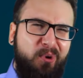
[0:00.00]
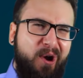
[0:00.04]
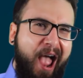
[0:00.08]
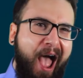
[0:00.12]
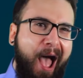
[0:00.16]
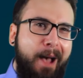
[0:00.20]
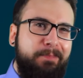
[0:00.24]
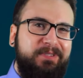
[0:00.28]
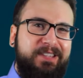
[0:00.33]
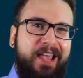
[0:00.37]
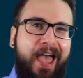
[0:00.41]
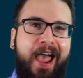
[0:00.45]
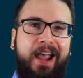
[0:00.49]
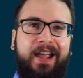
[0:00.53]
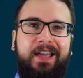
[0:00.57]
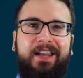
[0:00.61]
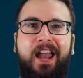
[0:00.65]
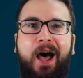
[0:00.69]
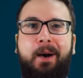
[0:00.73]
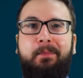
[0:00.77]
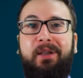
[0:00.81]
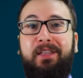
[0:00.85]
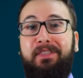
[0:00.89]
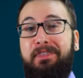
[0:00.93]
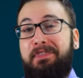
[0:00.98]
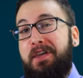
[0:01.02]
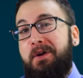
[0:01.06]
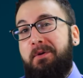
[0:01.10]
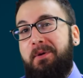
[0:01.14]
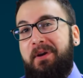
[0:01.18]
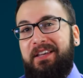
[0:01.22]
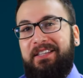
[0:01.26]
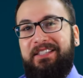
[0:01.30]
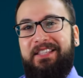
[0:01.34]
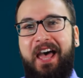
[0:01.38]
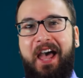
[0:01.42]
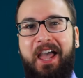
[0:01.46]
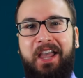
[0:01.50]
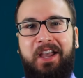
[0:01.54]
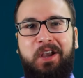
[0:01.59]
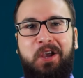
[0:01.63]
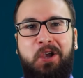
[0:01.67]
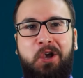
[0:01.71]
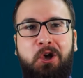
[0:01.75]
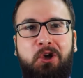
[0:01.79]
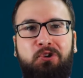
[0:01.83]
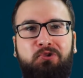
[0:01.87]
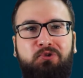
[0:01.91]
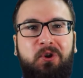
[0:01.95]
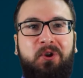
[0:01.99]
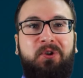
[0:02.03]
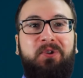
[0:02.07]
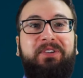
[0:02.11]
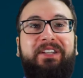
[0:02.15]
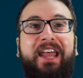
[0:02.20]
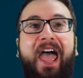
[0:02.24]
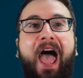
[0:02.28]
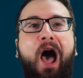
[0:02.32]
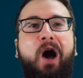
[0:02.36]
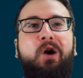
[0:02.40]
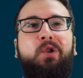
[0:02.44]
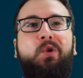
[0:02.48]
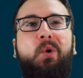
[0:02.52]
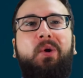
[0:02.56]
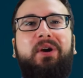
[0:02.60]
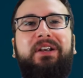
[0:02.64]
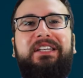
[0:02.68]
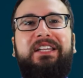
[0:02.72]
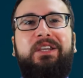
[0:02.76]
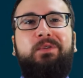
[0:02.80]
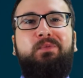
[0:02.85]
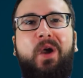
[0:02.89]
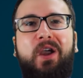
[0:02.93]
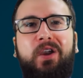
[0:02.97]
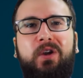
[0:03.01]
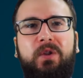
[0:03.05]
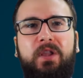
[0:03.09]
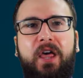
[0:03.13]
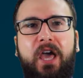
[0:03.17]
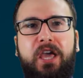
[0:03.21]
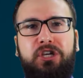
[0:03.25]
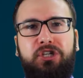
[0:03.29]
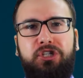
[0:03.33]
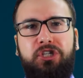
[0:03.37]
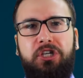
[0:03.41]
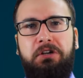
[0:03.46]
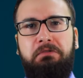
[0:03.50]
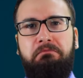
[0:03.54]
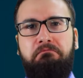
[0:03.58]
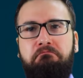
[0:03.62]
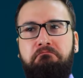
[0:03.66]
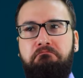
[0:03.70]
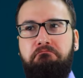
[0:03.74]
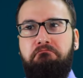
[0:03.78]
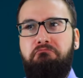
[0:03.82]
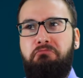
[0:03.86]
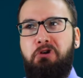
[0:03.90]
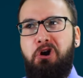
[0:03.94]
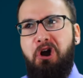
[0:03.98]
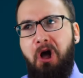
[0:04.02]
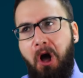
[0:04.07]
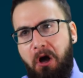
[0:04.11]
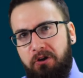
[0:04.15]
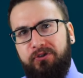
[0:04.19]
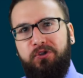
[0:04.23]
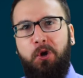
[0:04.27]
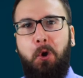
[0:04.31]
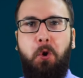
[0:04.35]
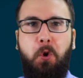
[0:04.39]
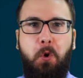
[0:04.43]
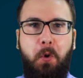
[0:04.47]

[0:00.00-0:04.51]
Perhaps economic theories like trickle down or deregulation are also